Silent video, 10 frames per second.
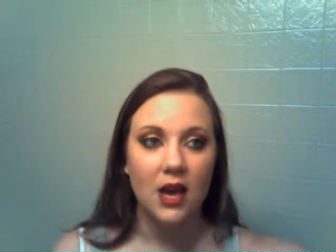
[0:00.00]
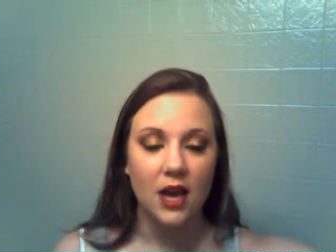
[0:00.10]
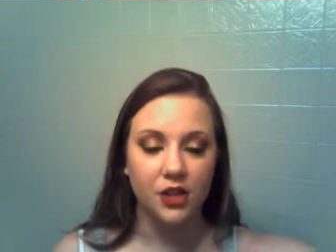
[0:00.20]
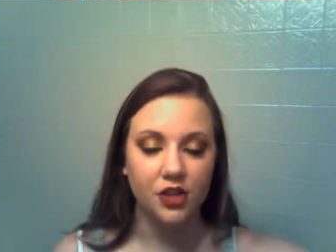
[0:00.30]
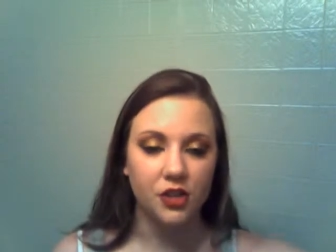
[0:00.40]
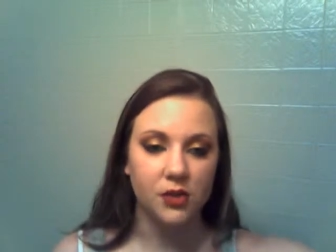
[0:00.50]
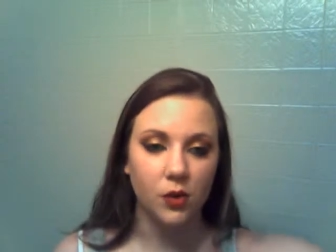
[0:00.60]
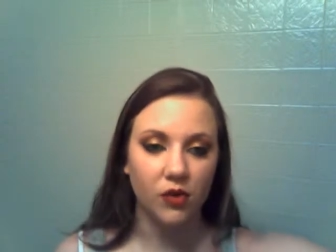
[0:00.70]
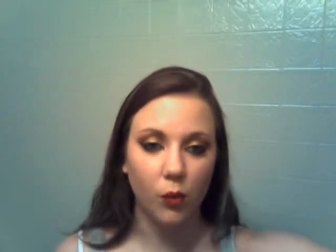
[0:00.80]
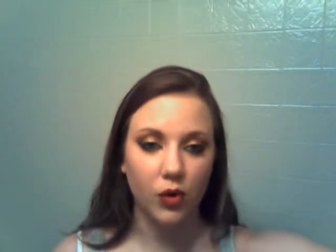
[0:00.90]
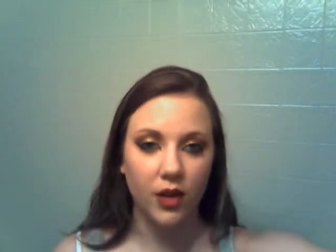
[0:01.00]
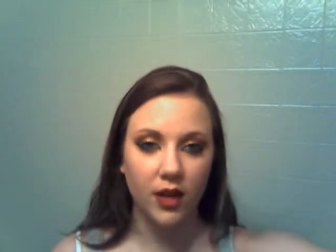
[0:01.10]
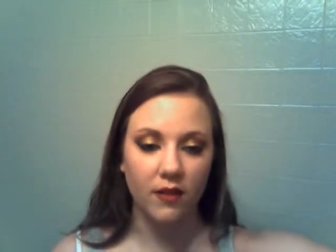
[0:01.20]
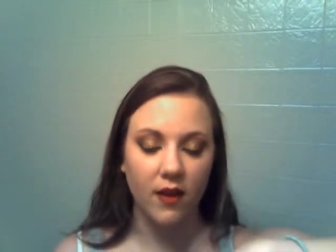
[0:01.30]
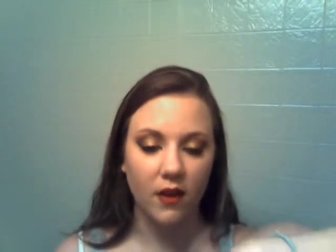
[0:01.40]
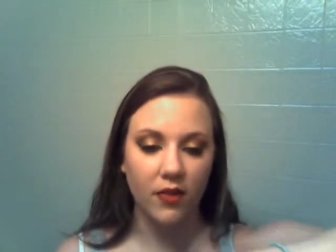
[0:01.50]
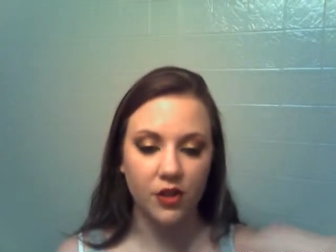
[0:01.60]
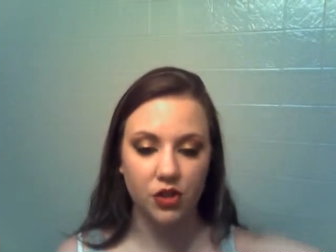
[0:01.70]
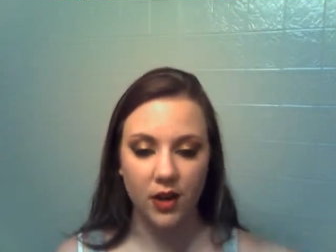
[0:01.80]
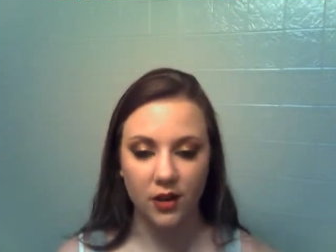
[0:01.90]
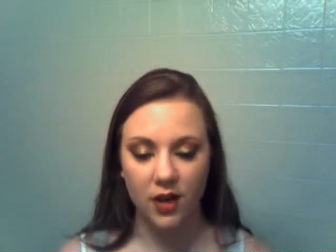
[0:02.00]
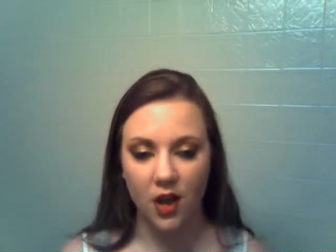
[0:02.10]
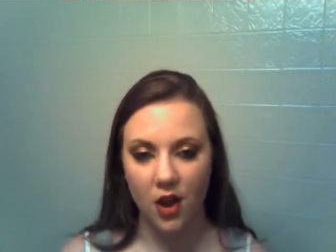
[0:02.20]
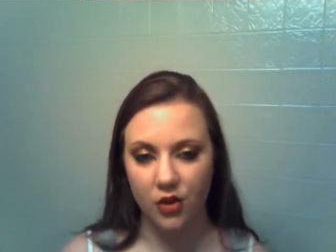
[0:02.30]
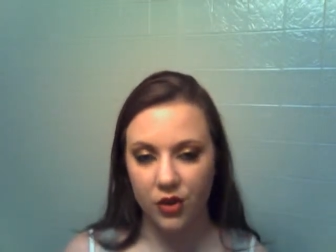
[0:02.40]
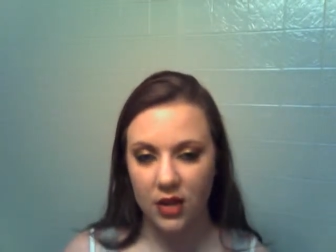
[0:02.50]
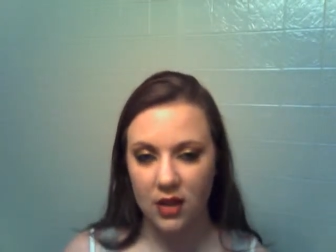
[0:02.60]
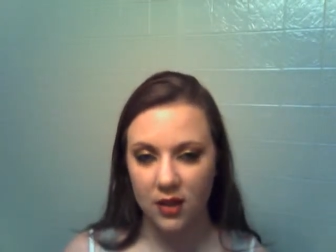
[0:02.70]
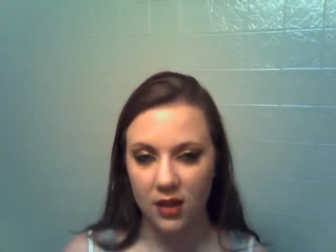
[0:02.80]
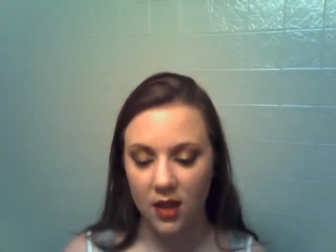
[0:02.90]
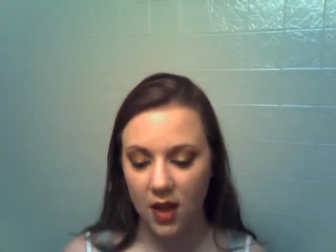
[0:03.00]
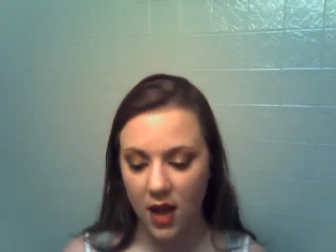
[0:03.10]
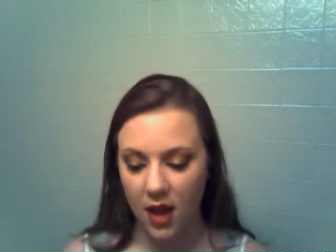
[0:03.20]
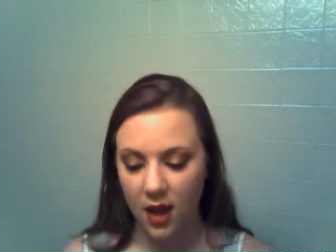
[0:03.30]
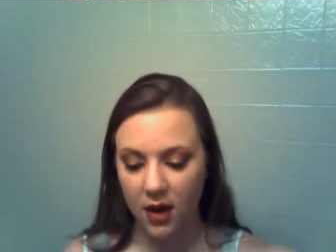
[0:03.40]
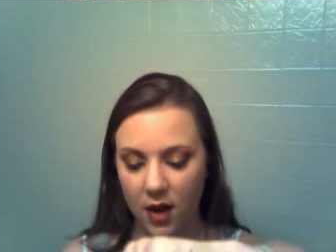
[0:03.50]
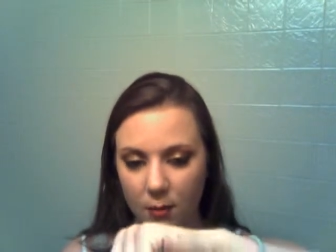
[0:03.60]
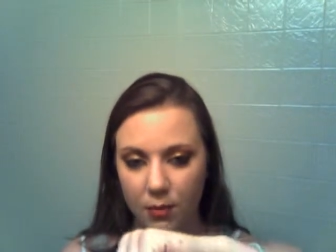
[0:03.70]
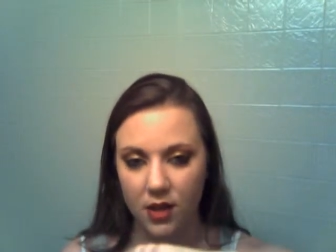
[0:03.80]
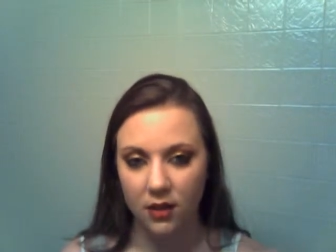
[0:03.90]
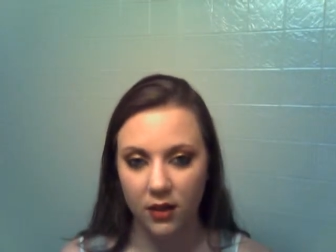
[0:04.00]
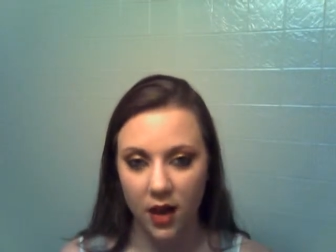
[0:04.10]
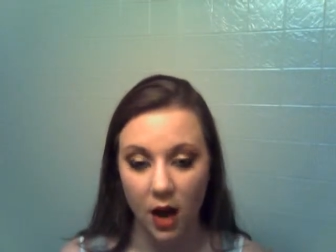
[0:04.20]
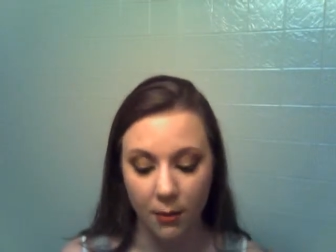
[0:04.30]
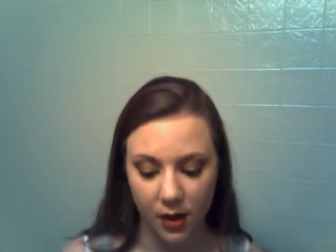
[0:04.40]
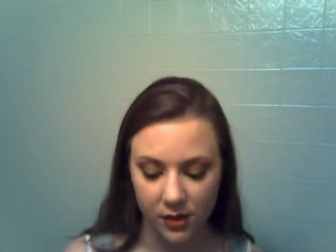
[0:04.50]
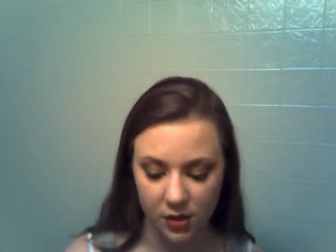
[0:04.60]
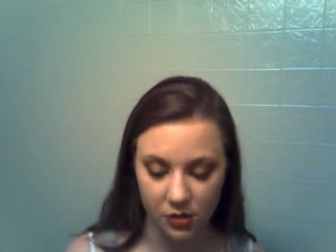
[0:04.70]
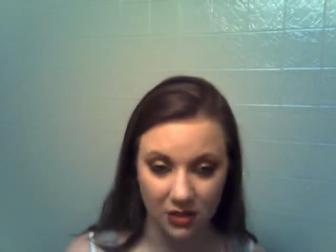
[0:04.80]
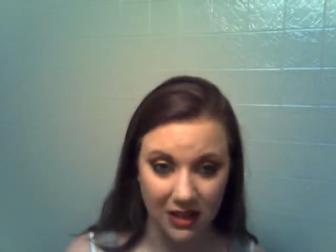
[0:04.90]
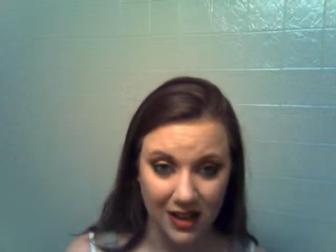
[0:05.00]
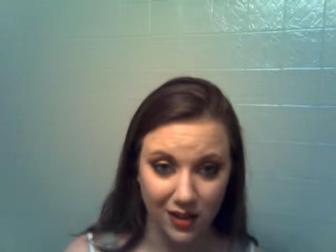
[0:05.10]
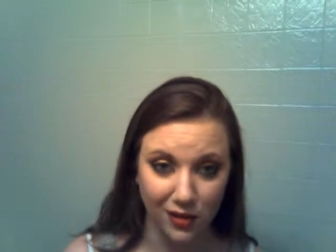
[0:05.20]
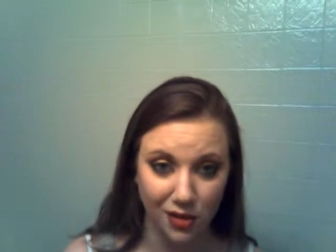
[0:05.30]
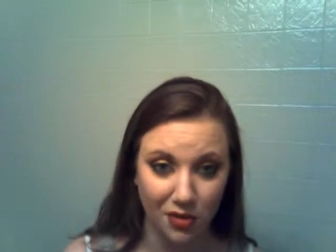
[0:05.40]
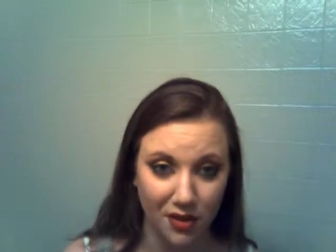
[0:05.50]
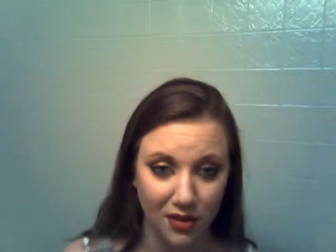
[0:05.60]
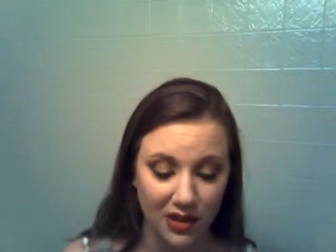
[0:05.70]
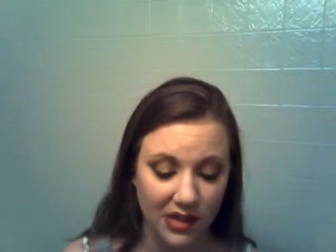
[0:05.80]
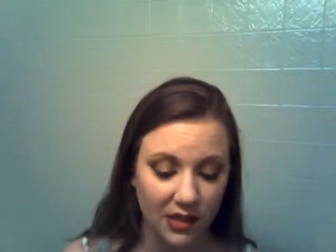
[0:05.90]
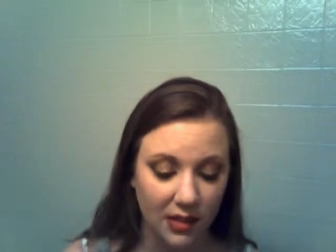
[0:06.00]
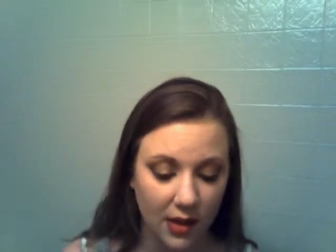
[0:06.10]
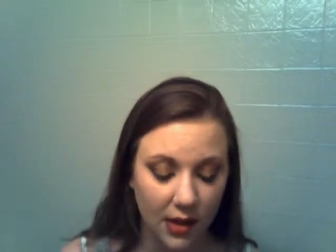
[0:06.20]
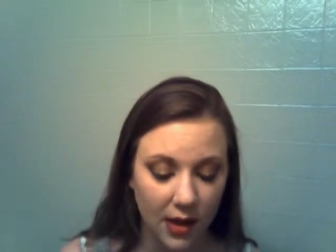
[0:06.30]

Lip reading: and you just sort of work it in there and then try to get underneath and peel it up, because there's a lot of glue underneath.